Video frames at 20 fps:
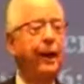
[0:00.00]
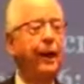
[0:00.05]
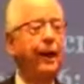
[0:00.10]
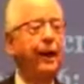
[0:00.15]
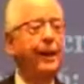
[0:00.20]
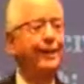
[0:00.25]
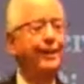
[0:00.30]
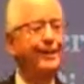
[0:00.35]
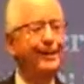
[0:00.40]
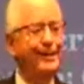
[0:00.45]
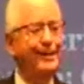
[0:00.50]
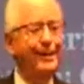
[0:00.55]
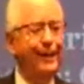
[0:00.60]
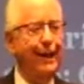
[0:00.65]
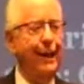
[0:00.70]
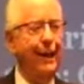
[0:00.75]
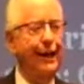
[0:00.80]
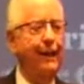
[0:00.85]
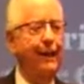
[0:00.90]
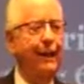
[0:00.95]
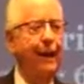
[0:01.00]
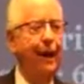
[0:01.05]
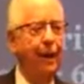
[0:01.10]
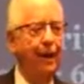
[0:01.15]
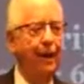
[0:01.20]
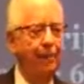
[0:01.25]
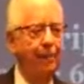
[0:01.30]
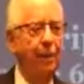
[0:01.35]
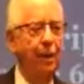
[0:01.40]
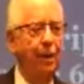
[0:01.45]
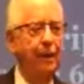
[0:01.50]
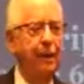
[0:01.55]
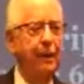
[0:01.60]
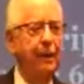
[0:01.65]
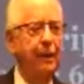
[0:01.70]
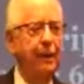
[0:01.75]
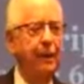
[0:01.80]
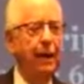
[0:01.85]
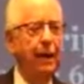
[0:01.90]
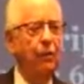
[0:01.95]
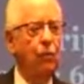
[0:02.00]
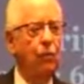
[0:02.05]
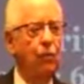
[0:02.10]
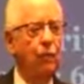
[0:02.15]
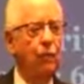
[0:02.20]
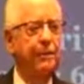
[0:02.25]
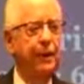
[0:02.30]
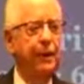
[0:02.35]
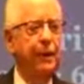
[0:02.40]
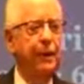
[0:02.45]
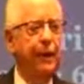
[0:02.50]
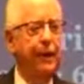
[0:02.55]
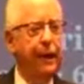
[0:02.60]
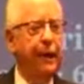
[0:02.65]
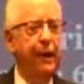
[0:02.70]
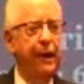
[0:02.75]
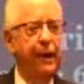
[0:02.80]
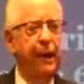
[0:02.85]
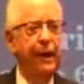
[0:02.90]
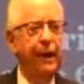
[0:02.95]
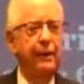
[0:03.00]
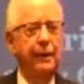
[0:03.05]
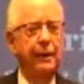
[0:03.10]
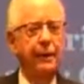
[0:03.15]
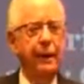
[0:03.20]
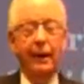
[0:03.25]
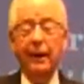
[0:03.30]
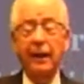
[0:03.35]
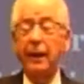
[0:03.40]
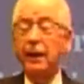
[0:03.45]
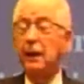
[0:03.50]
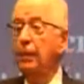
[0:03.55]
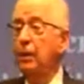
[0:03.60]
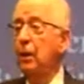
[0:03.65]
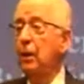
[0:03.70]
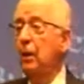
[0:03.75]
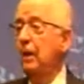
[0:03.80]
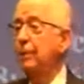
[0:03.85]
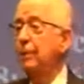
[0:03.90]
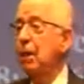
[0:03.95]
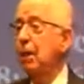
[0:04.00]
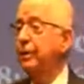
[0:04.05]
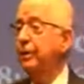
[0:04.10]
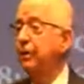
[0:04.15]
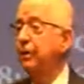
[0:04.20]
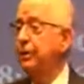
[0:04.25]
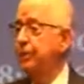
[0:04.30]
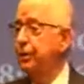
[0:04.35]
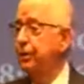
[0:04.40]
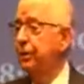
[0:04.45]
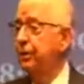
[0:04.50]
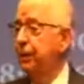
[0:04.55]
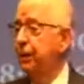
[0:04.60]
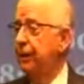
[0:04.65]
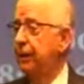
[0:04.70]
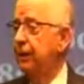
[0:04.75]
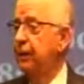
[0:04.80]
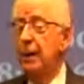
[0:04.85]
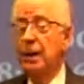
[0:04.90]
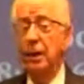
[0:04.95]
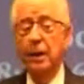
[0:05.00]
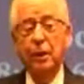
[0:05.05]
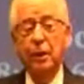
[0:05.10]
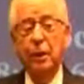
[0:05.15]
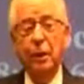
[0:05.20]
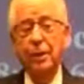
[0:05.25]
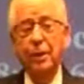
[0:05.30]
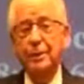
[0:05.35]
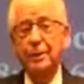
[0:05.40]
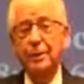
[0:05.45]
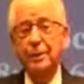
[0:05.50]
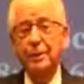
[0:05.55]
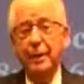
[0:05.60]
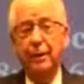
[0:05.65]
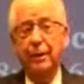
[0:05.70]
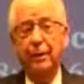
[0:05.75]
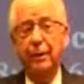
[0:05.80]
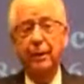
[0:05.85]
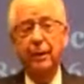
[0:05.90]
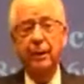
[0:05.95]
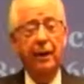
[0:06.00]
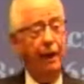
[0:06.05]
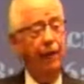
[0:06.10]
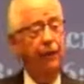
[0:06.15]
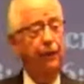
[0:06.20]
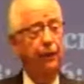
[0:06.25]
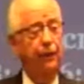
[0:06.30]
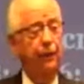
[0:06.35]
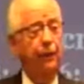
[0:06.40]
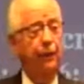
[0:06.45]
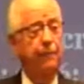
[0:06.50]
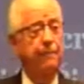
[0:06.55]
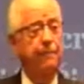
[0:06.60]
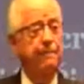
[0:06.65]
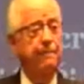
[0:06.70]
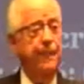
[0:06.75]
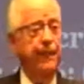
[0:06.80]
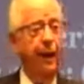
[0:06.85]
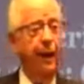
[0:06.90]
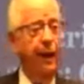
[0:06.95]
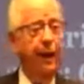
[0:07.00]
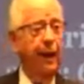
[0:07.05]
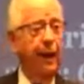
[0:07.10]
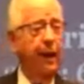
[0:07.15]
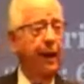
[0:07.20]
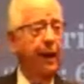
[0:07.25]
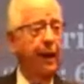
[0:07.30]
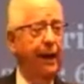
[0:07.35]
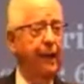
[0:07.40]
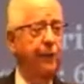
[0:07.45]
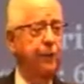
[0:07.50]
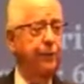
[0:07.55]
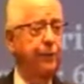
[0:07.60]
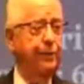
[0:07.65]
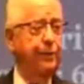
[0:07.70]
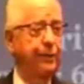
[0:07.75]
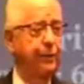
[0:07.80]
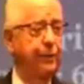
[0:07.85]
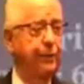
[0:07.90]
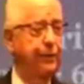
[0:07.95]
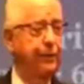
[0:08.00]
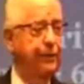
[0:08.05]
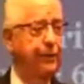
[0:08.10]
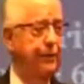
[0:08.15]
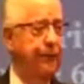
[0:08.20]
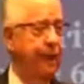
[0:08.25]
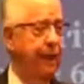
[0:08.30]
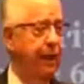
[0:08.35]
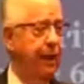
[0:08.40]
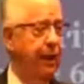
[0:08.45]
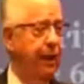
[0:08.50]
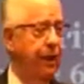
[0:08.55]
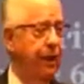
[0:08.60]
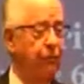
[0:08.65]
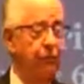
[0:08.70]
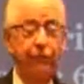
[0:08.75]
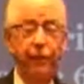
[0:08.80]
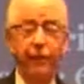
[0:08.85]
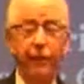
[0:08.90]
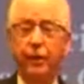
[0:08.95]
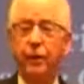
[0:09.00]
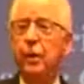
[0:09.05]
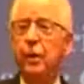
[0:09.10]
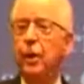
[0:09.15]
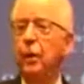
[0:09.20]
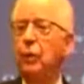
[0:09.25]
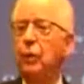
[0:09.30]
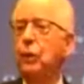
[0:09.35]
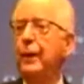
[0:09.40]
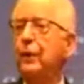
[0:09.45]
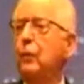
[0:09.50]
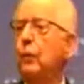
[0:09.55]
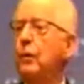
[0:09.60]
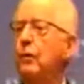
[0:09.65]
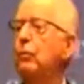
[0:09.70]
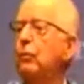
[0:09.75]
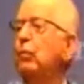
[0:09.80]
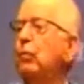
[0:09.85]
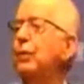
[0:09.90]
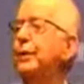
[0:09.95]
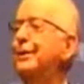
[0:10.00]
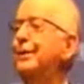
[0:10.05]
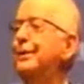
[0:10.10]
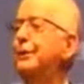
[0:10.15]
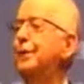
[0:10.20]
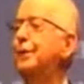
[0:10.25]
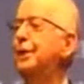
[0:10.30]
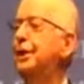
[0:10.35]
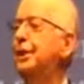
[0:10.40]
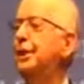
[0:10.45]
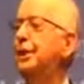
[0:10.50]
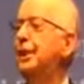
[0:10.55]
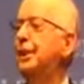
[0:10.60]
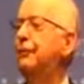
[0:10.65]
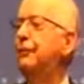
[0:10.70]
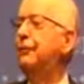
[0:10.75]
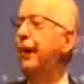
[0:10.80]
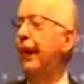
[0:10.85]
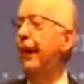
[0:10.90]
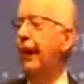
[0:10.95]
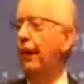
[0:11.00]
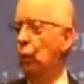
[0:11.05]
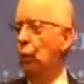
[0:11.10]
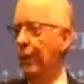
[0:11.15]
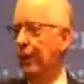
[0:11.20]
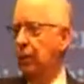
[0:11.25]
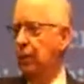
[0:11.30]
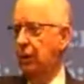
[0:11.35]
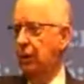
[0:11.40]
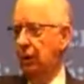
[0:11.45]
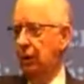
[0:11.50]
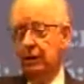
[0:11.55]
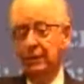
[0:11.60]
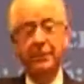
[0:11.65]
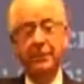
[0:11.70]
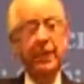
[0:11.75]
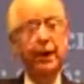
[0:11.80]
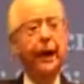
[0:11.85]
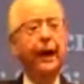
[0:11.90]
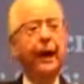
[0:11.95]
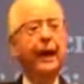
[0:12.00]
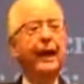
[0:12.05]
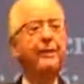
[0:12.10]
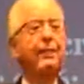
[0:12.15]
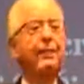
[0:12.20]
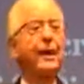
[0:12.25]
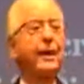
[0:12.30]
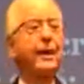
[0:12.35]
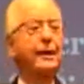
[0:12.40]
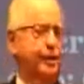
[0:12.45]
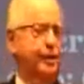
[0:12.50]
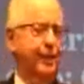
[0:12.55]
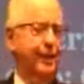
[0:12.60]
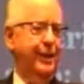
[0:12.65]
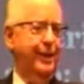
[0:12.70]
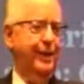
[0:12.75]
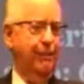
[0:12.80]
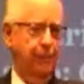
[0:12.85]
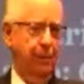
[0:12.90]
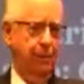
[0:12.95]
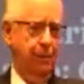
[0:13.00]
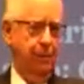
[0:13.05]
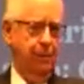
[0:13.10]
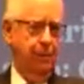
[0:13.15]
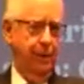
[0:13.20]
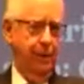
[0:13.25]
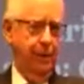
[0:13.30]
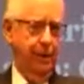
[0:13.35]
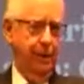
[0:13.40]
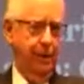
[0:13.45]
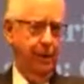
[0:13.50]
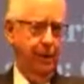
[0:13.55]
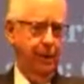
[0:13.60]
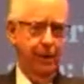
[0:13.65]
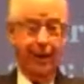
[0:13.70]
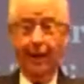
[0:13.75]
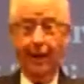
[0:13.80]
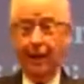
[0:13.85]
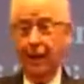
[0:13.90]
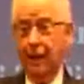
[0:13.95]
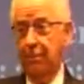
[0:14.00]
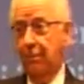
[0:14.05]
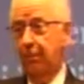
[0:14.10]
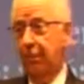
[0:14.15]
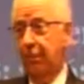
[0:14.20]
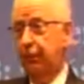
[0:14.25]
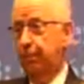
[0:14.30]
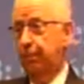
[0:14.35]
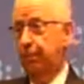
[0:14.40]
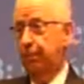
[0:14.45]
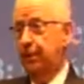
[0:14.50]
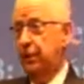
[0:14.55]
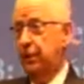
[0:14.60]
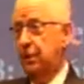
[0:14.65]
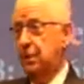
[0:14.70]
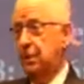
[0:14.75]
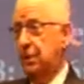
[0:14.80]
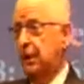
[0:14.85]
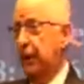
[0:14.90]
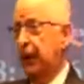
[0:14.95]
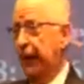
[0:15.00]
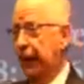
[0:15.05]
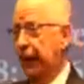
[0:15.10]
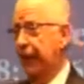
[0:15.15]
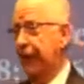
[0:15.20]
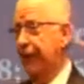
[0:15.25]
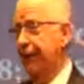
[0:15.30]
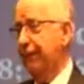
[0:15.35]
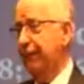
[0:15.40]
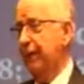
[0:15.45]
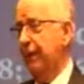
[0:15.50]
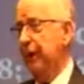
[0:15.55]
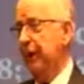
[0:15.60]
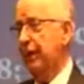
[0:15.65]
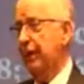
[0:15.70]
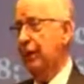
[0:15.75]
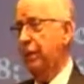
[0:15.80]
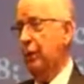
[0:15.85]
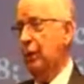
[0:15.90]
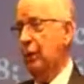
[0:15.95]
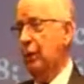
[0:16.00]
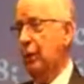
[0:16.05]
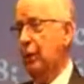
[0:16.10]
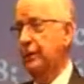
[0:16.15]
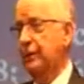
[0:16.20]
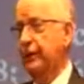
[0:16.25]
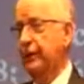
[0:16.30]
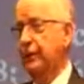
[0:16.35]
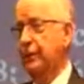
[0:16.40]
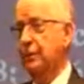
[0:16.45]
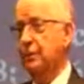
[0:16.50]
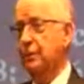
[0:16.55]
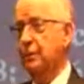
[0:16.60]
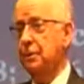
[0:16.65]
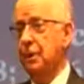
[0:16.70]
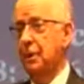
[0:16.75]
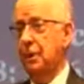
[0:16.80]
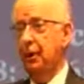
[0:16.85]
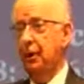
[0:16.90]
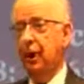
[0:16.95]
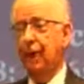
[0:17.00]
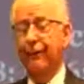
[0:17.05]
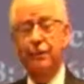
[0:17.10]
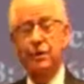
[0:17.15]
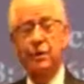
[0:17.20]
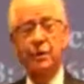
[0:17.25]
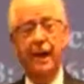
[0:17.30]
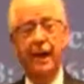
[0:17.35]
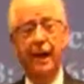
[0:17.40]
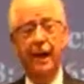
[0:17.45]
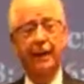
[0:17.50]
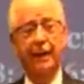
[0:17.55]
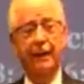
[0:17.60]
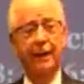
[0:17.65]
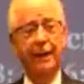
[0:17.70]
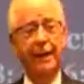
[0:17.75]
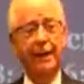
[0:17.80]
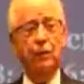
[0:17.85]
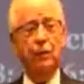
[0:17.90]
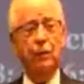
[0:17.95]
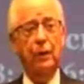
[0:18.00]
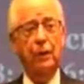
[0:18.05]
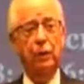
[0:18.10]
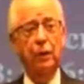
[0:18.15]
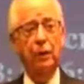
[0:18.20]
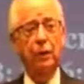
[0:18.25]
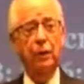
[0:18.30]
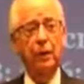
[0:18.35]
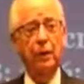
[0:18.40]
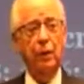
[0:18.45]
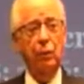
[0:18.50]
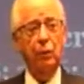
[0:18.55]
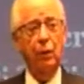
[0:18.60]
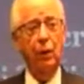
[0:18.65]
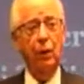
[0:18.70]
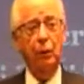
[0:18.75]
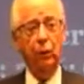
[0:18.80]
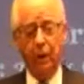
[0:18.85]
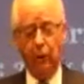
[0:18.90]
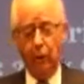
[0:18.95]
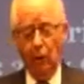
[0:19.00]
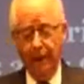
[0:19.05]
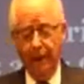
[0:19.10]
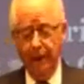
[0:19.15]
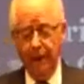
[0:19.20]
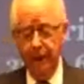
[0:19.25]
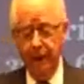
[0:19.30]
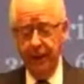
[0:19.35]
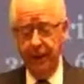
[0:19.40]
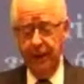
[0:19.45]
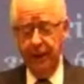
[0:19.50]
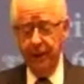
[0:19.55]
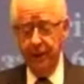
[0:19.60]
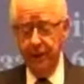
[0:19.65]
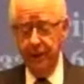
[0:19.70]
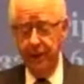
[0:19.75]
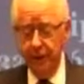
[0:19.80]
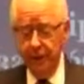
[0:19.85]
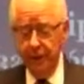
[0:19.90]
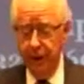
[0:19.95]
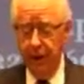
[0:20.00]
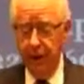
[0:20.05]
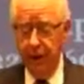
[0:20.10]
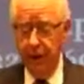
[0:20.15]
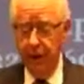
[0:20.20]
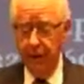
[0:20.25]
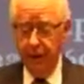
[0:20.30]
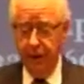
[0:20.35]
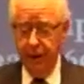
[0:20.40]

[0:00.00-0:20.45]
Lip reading: It is satanic and demonic in what's being carried out, and that's part of the Marxist agenda to cause hysteria and fear. And as a result of hysteria and fear, we will receive and welcome anybody that steps on the scene and says, I can bring you peace and I have the answer to all the ills of society. And that's where we're what we're watching as it is taking